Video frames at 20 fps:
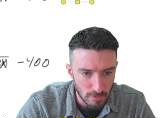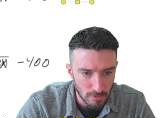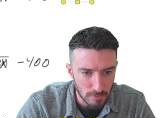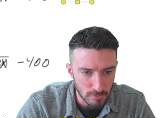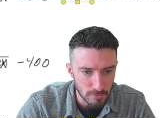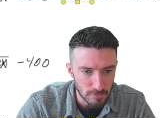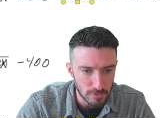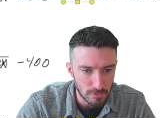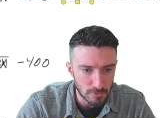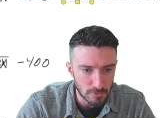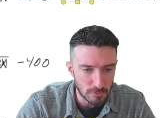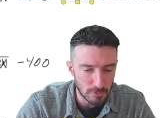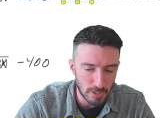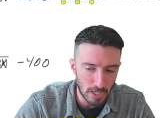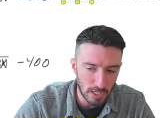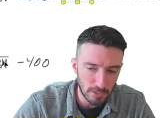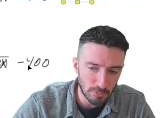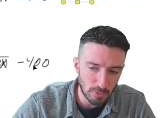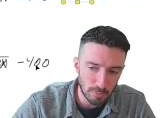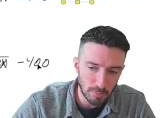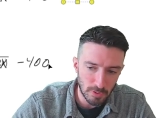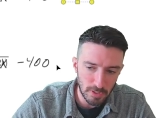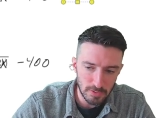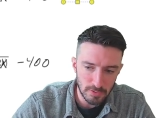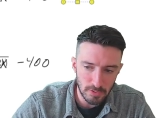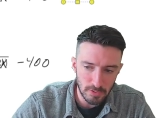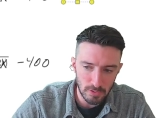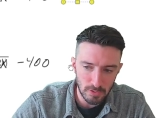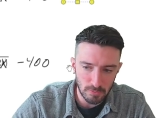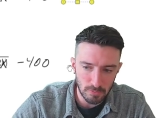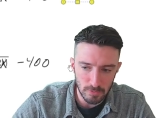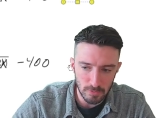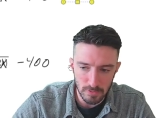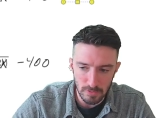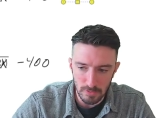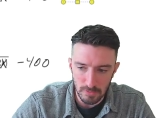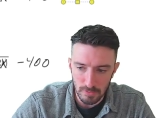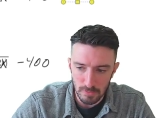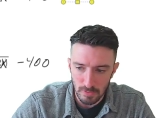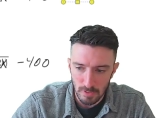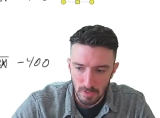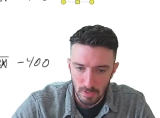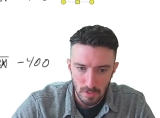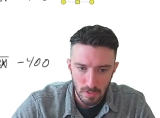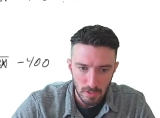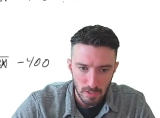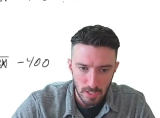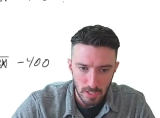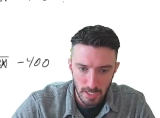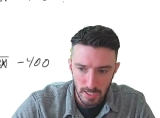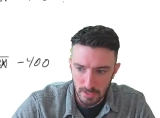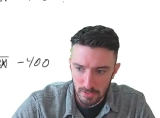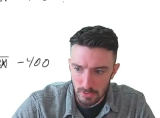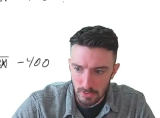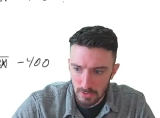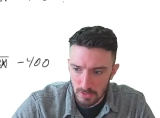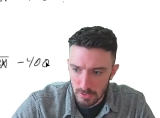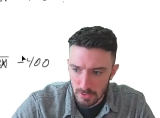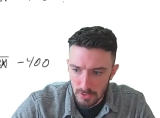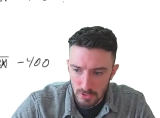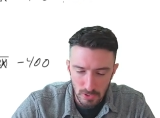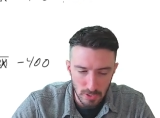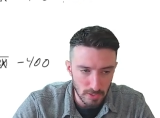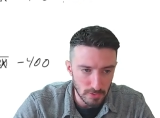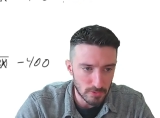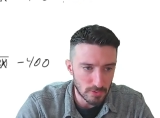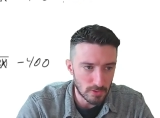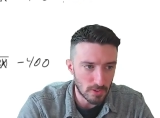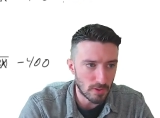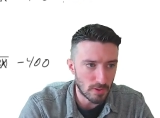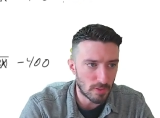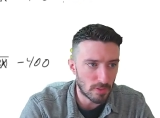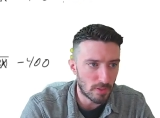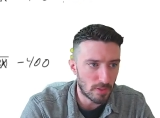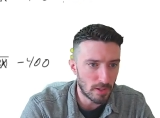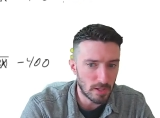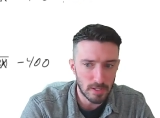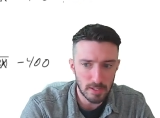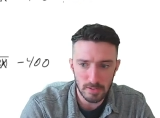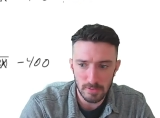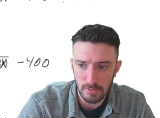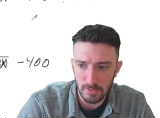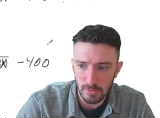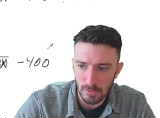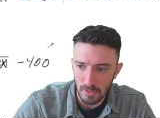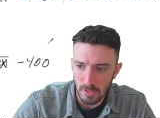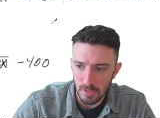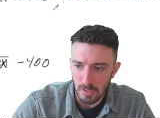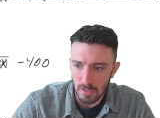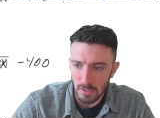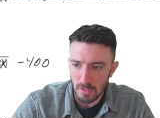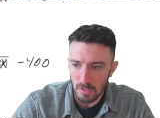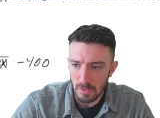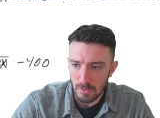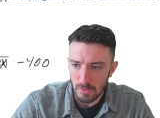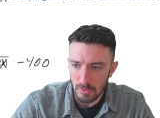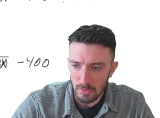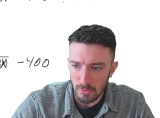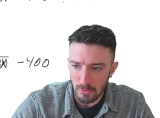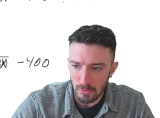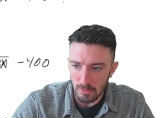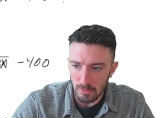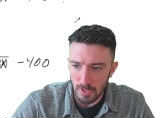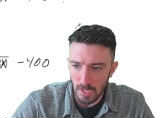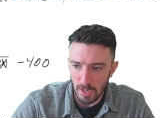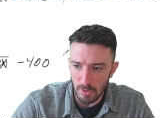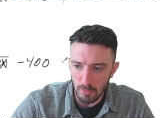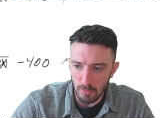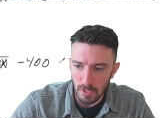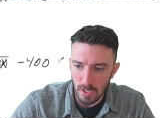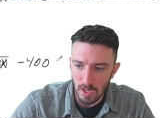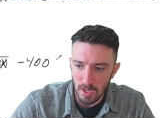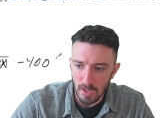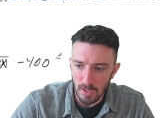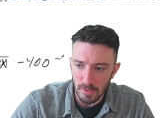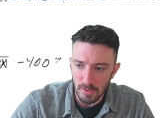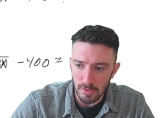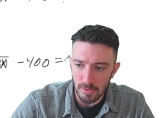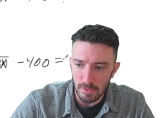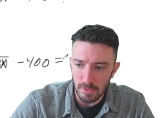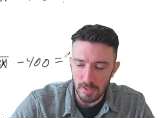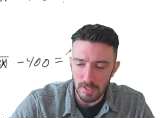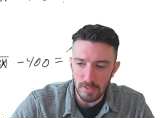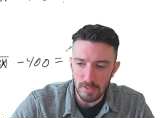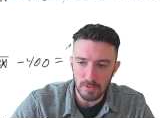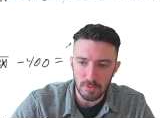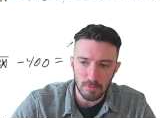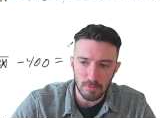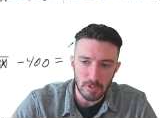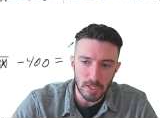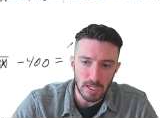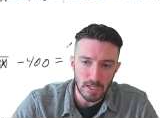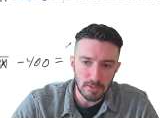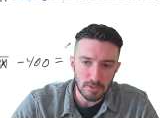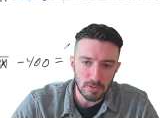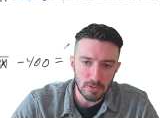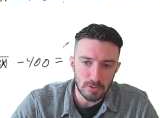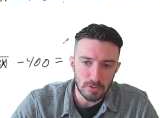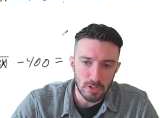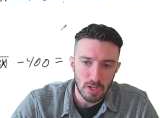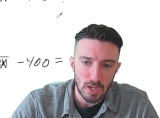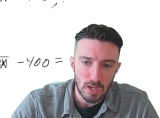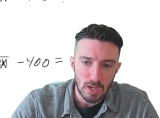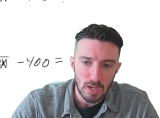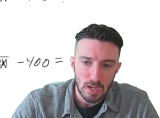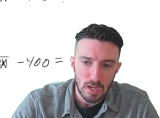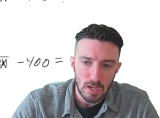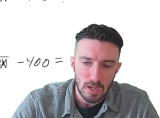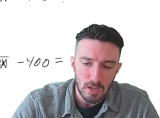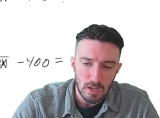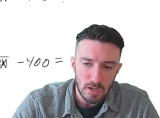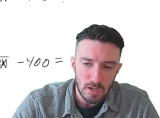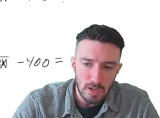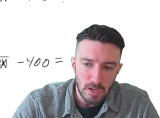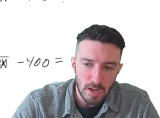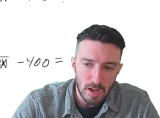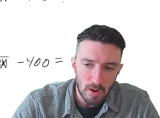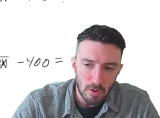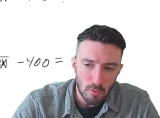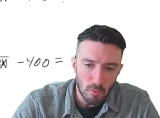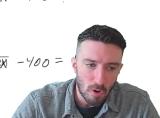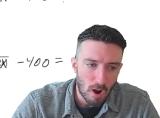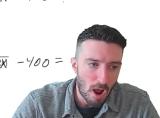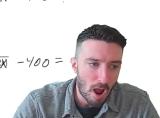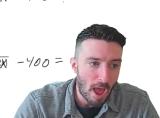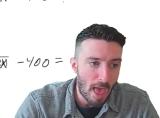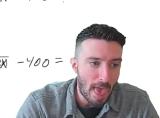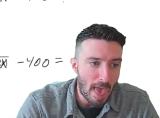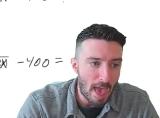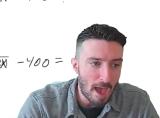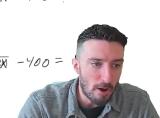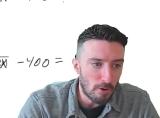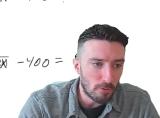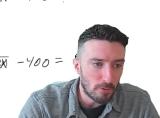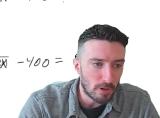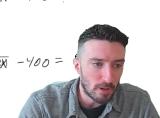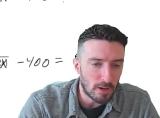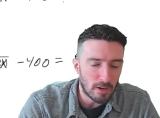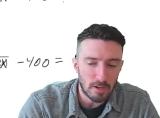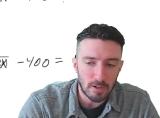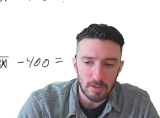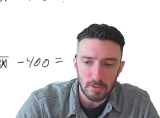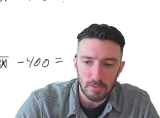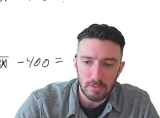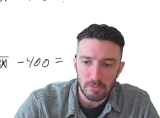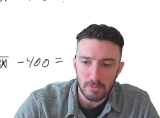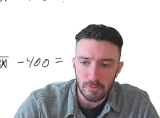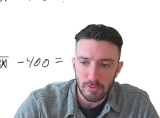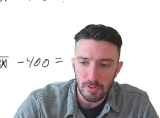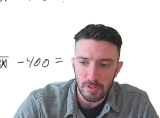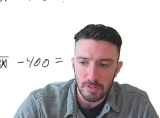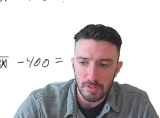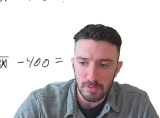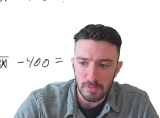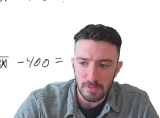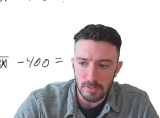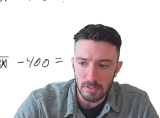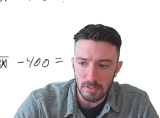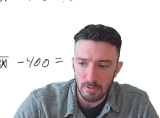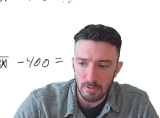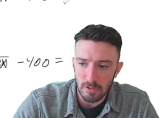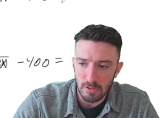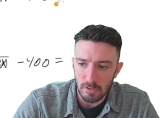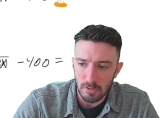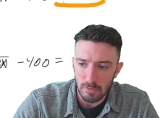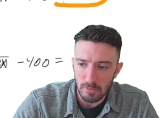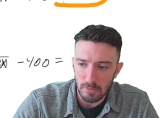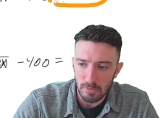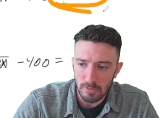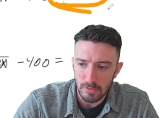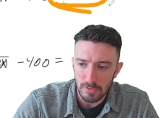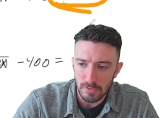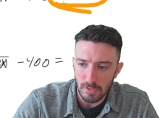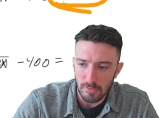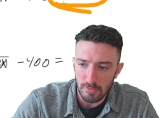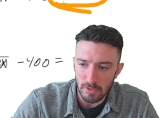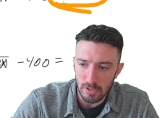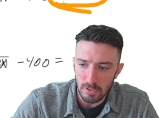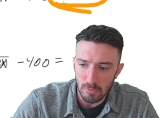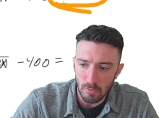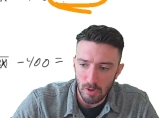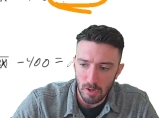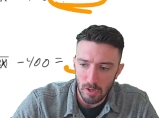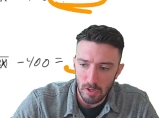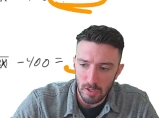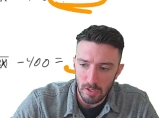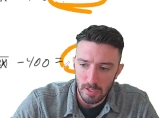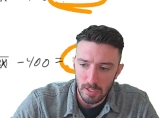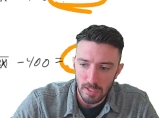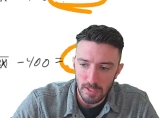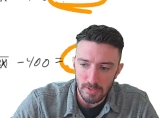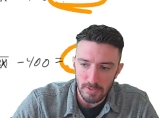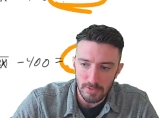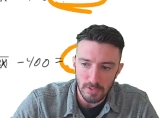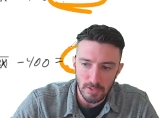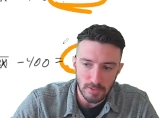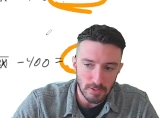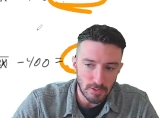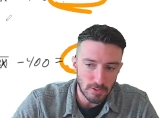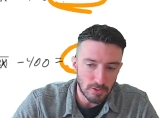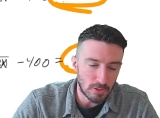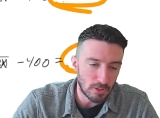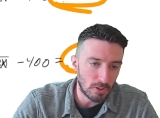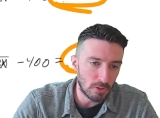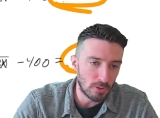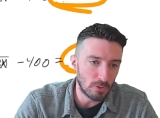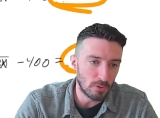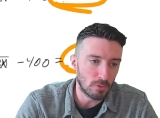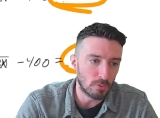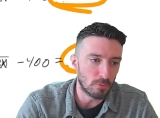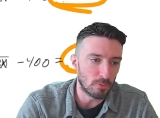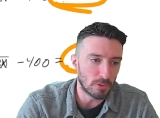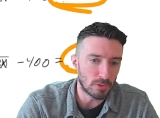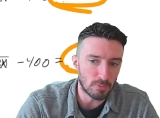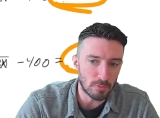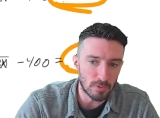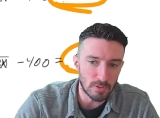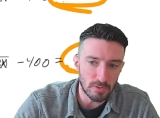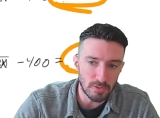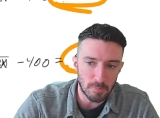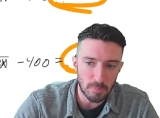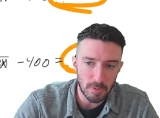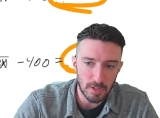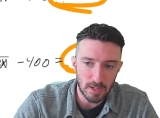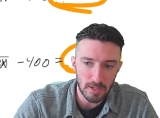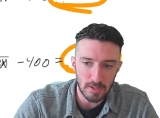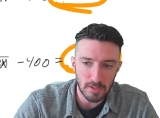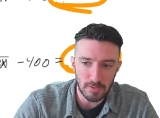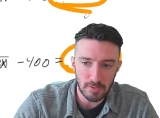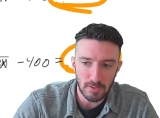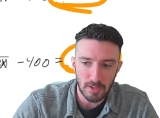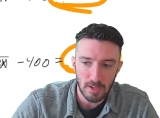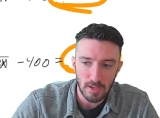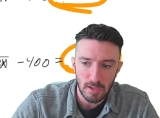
those to 3 decimal places, which is actually just this. So now we got these 3 answers. Now, out of 0, 71, and 62, which one is the biggest?